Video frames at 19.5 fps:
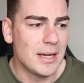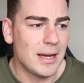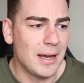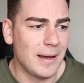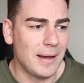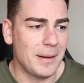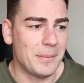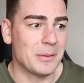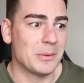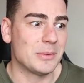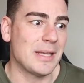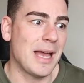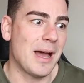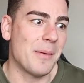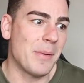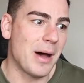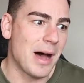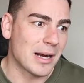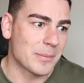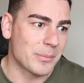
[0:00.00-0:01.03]
Um, he was
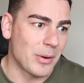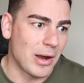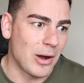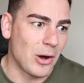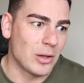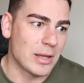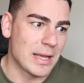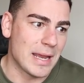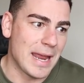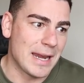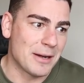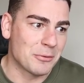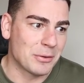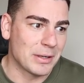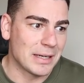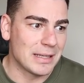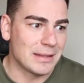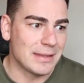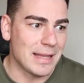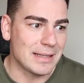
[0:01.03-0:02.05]
outmarked by Ollie
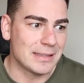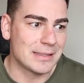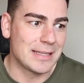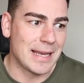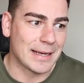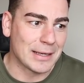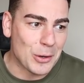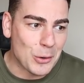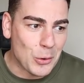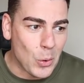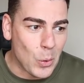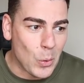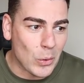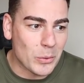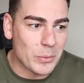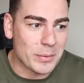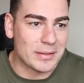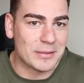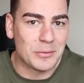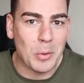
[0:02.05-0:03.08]
Henry in that second quarter
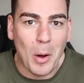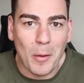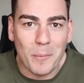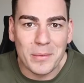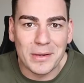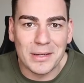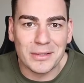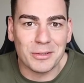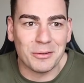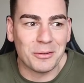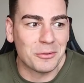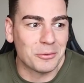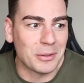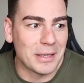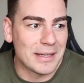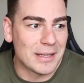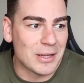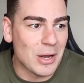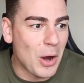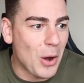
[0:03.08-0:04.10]
with twelve minutes and
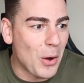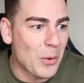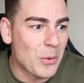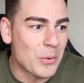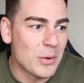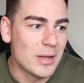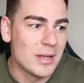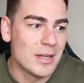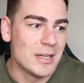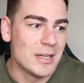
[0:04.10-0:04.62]
three to go.